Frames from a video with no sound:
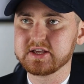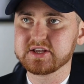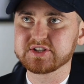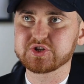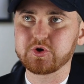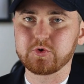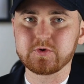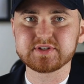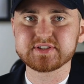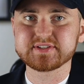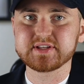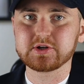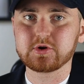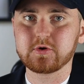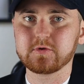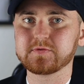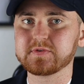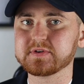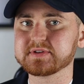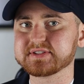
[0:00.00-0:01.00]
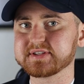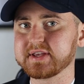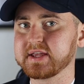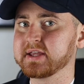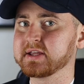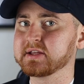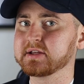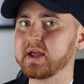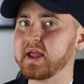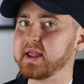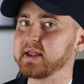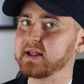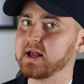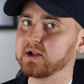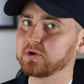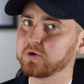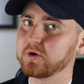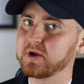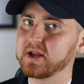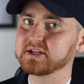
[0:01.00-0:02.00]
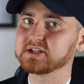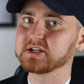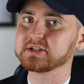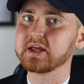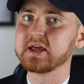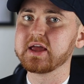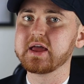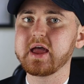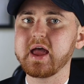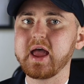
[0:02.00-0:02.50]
So instead of saying, hey, calculate it